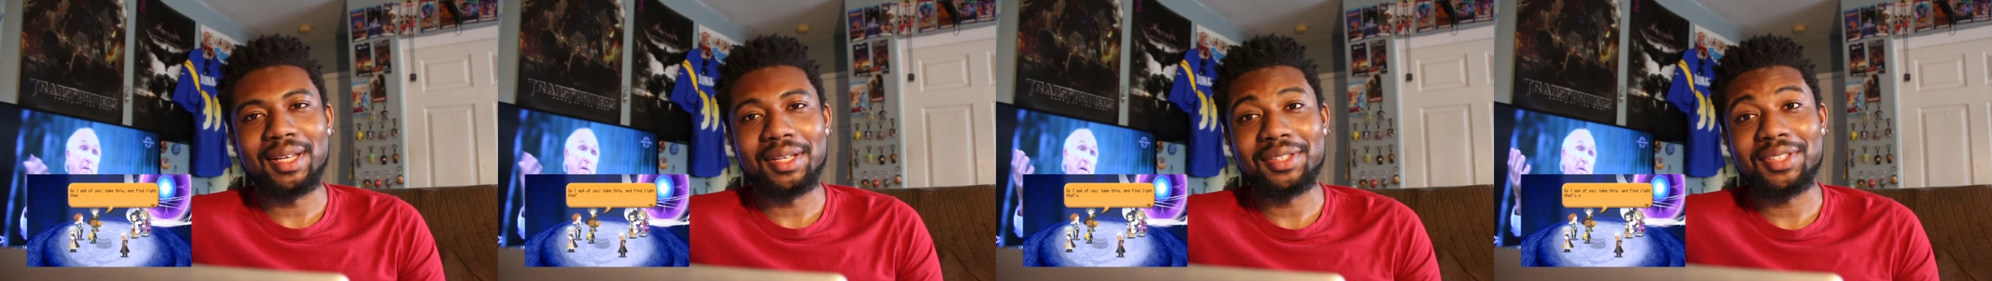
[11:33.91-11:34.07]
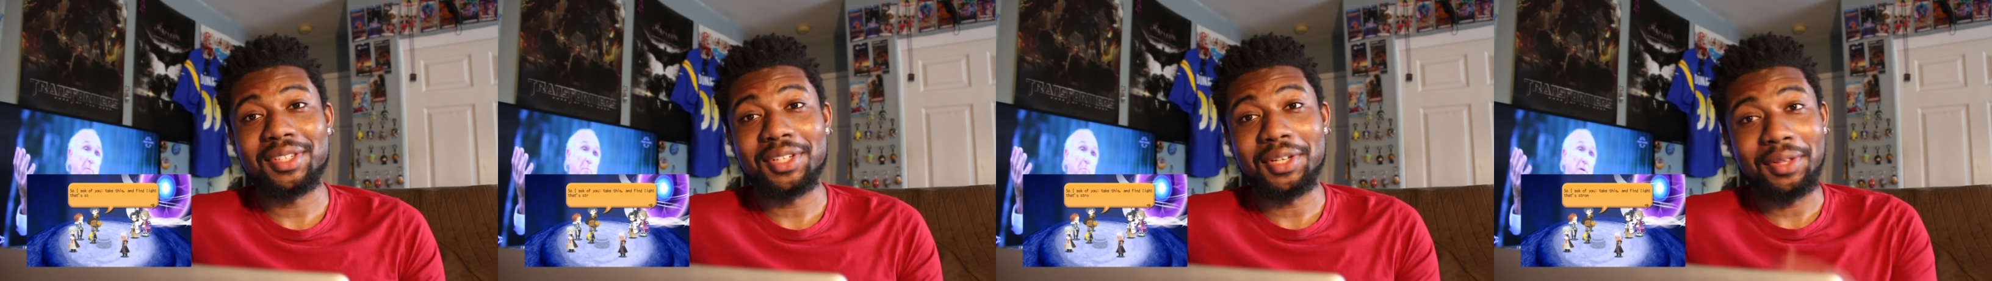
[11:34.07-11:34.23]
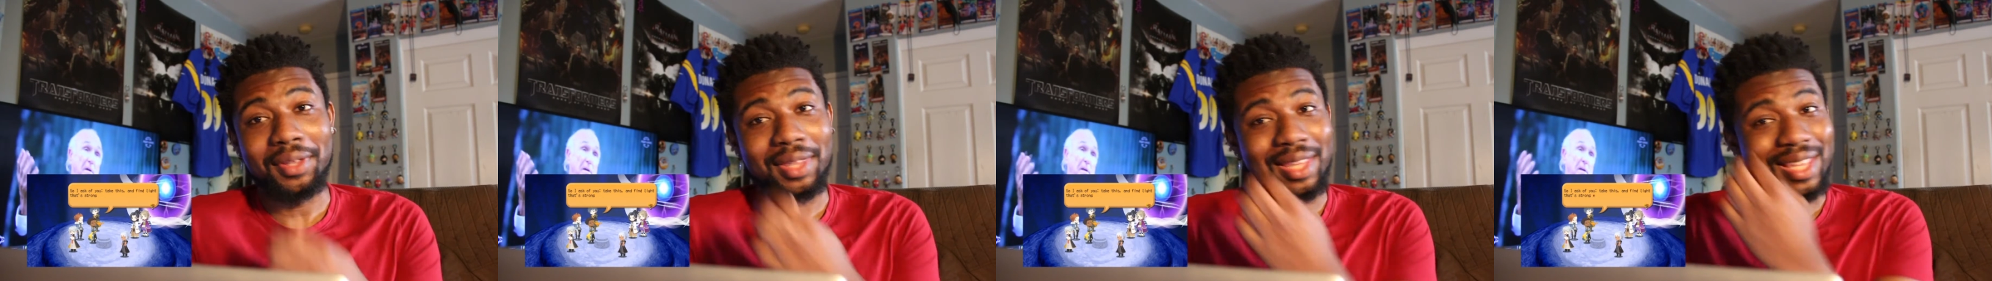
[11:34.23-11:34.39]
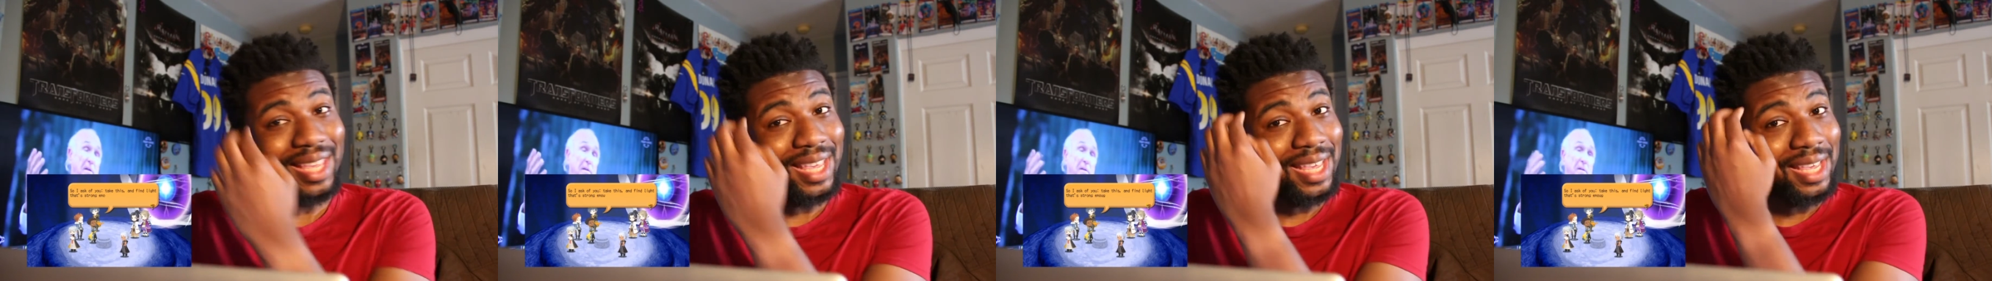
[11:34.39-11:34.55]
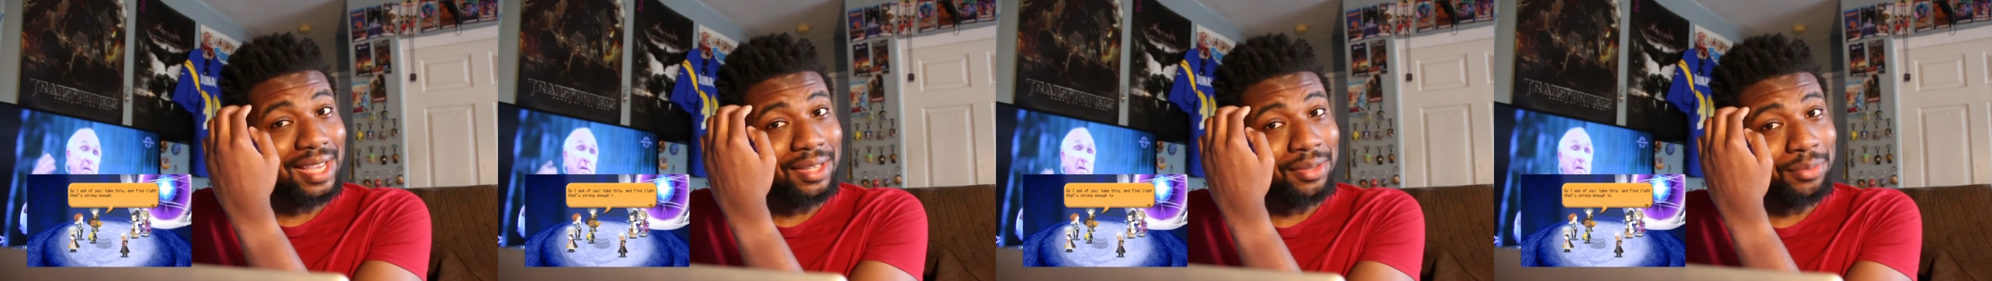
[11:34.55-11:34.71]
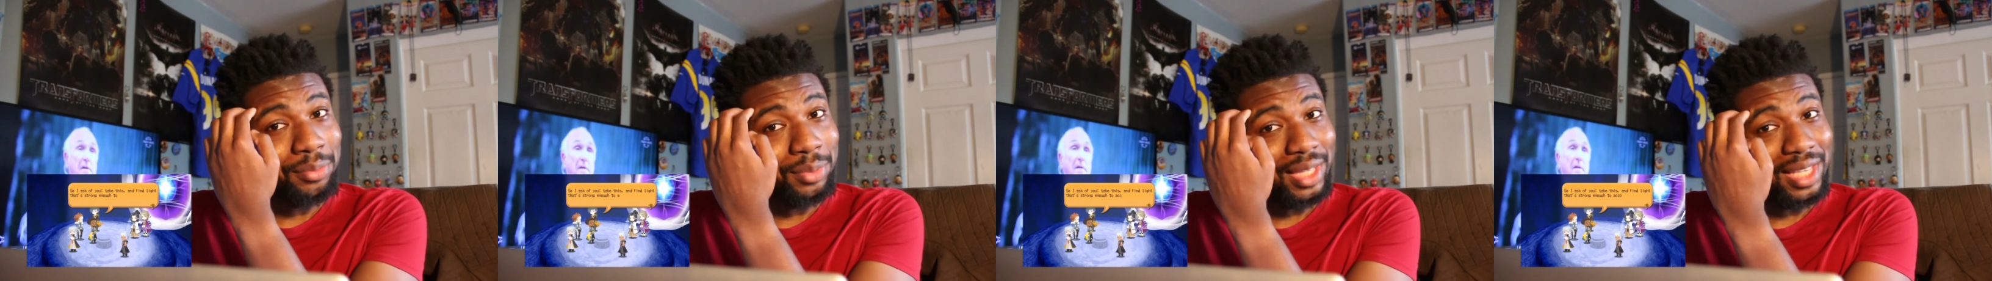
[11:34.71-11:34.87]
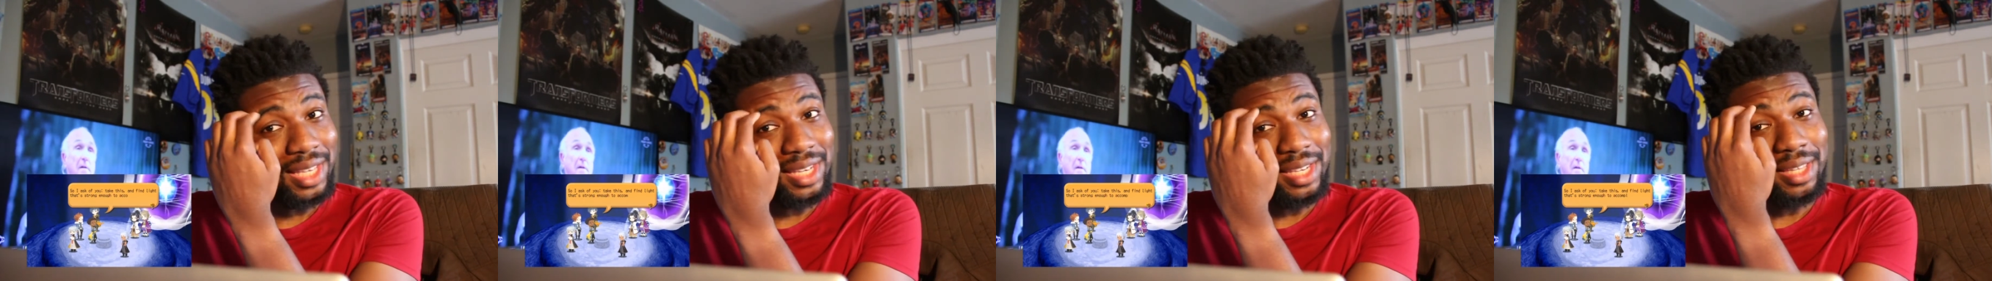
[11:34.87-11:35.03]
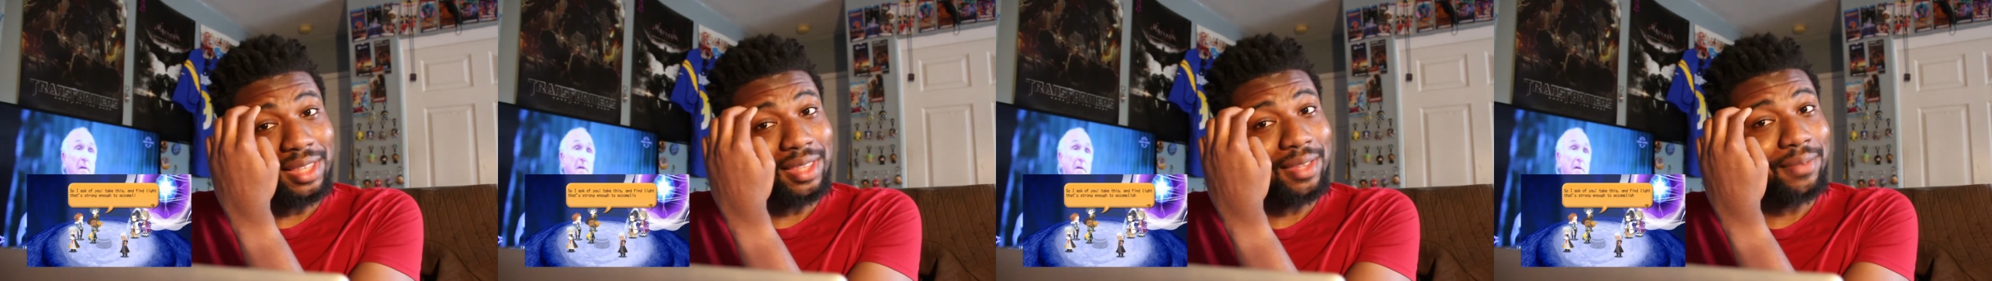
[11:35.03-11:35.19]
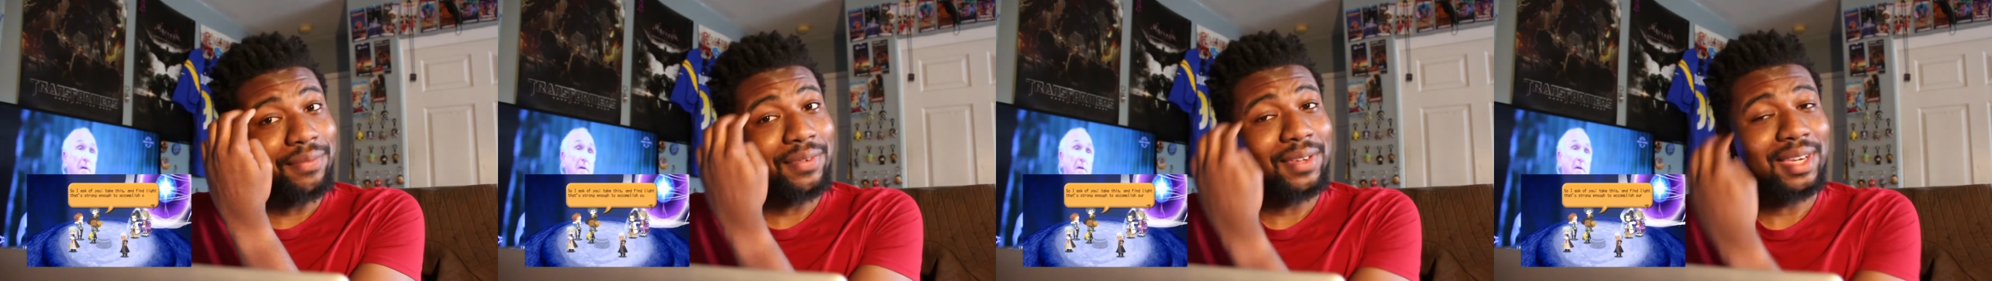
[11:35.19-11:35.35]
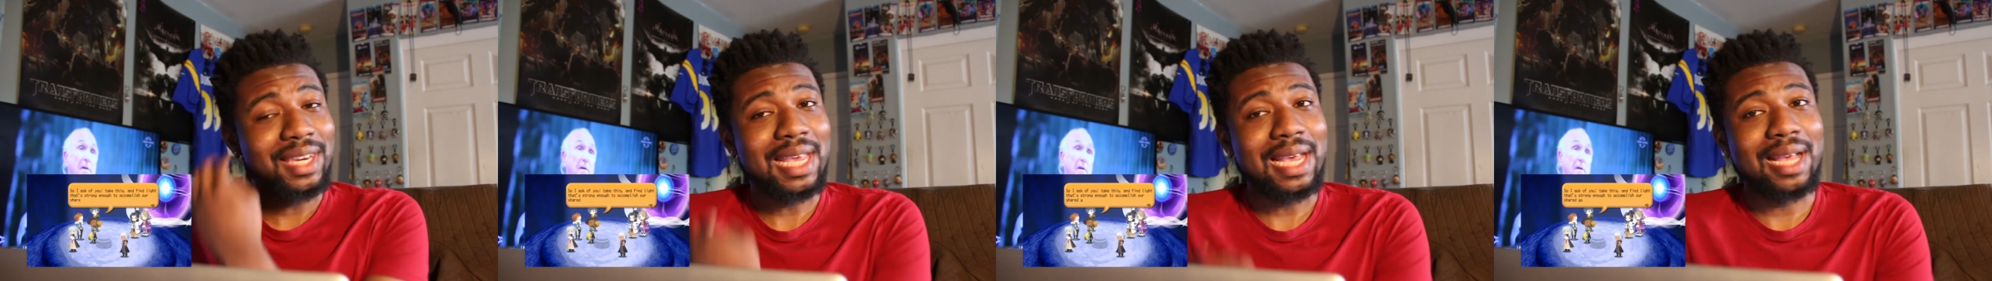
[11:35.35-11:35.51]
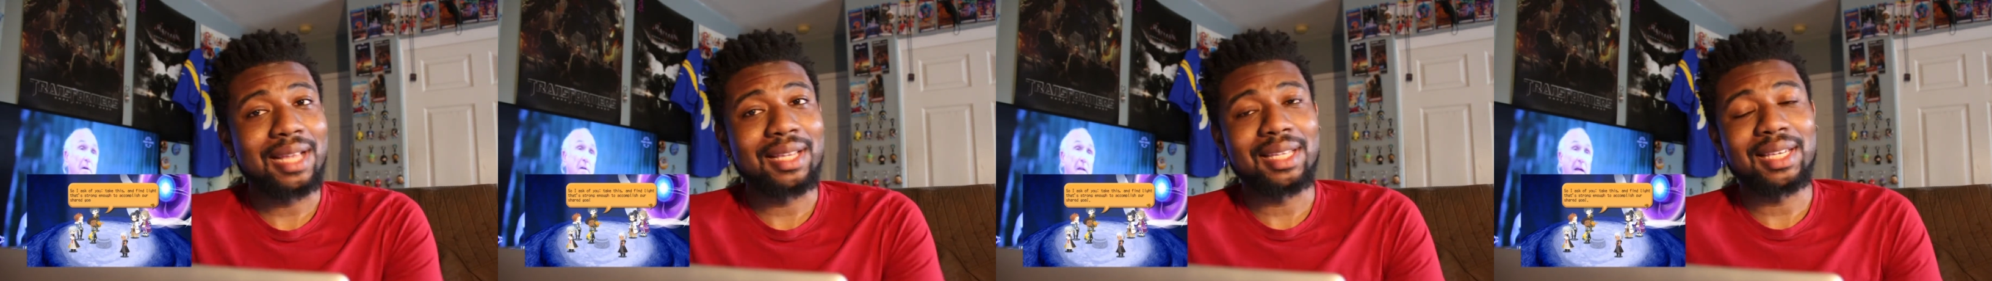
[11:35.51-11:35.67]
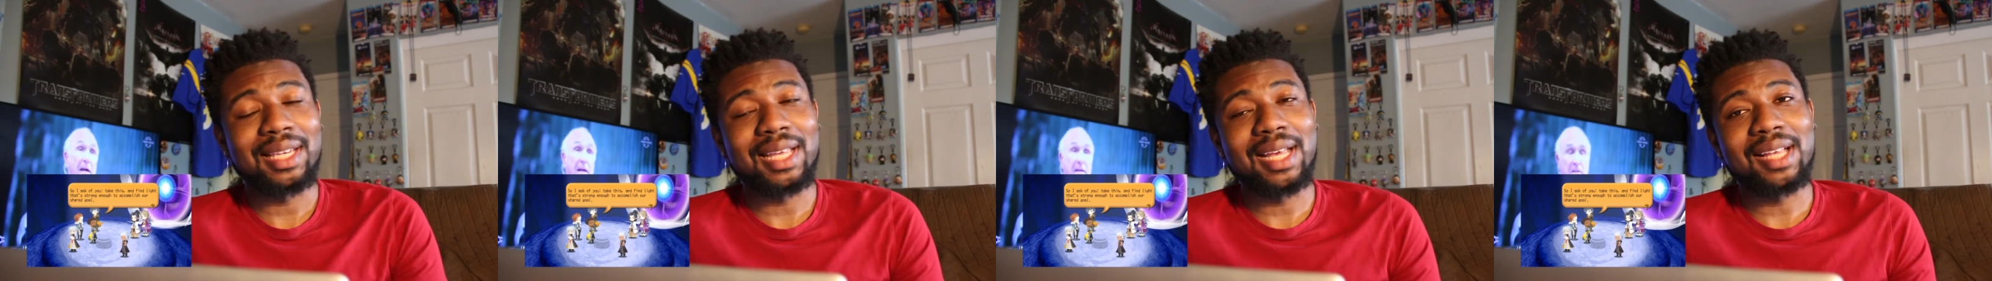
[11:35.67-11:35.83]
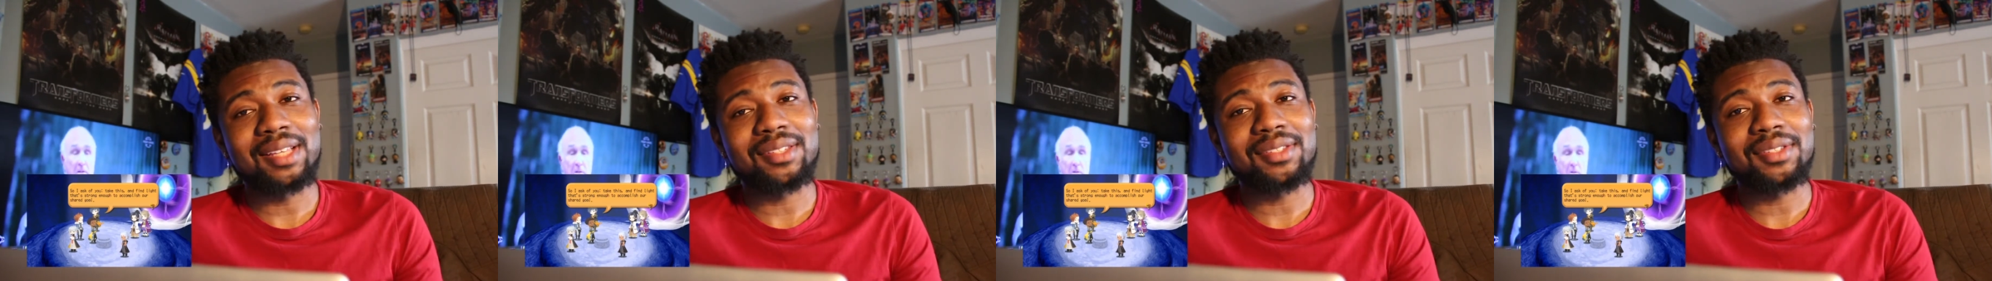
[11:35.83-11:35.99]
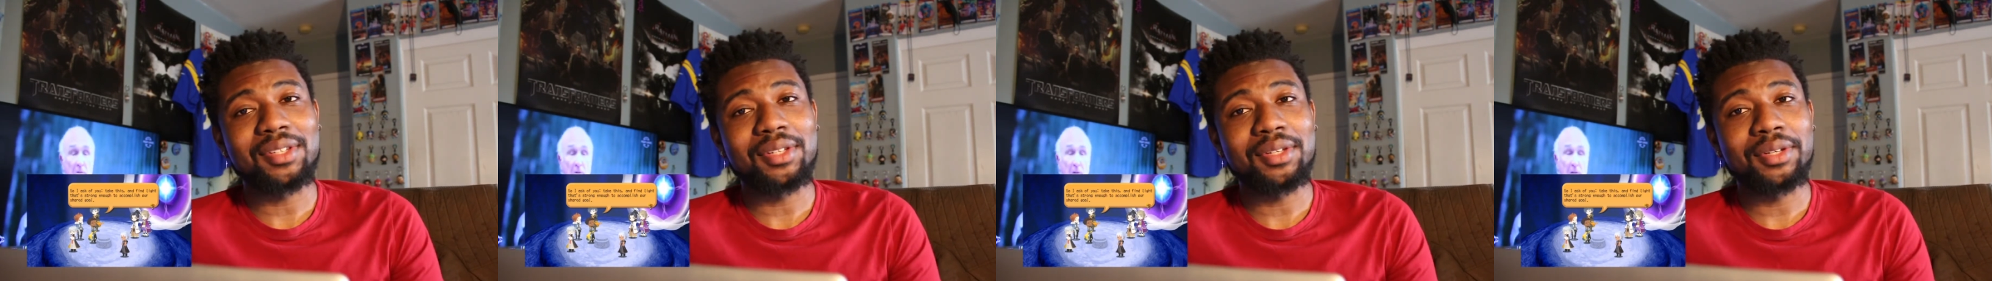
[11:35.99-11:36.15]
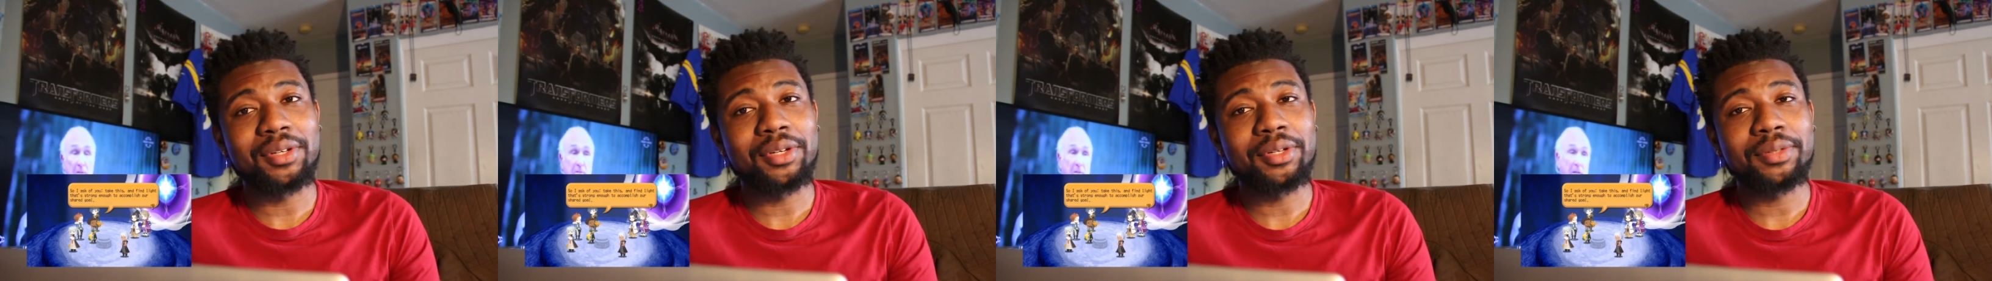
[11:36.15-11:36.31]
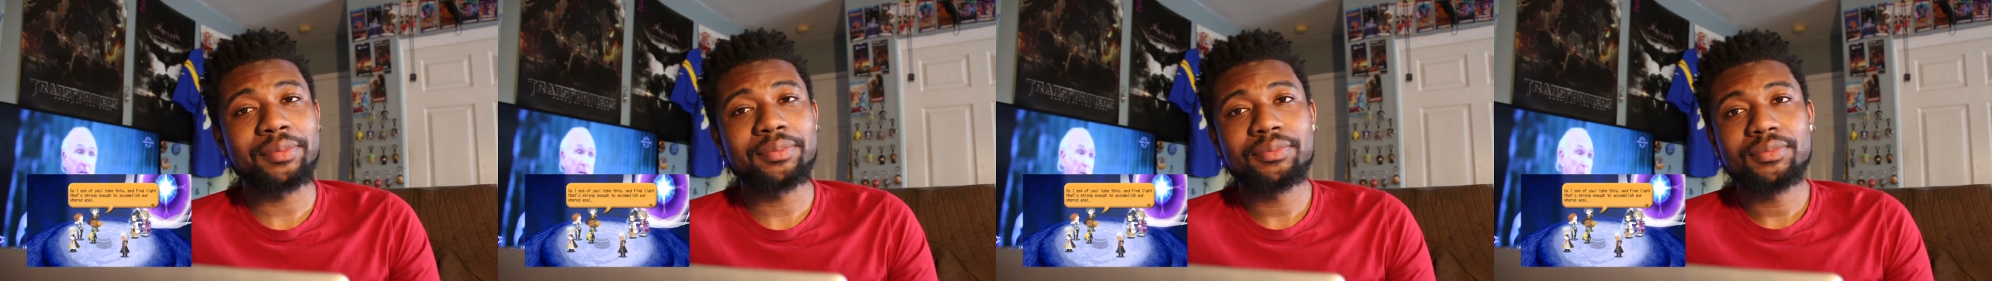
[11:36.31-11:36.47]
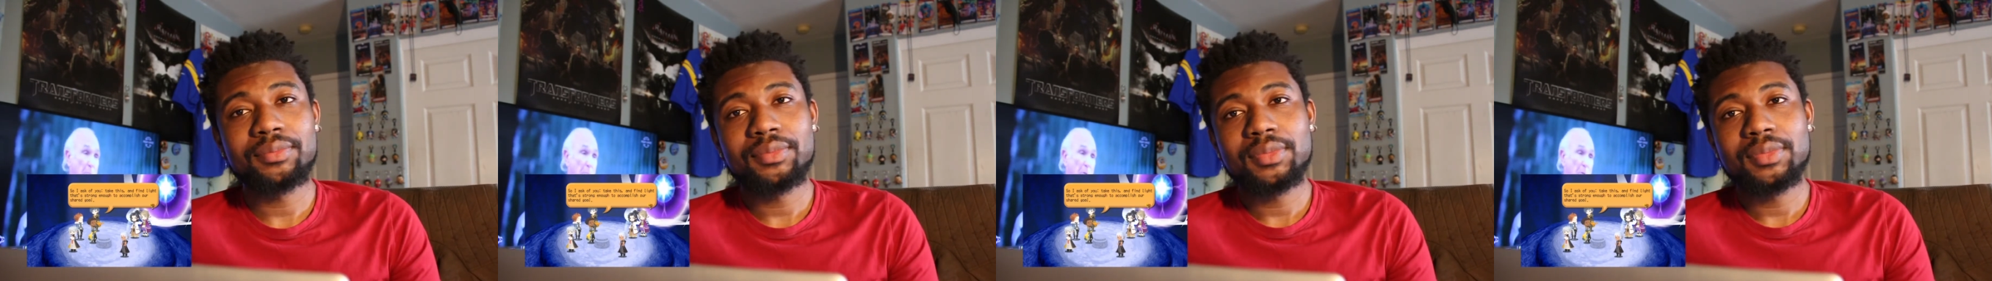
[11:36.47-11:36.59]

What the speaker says: until the end when they did the finale last year.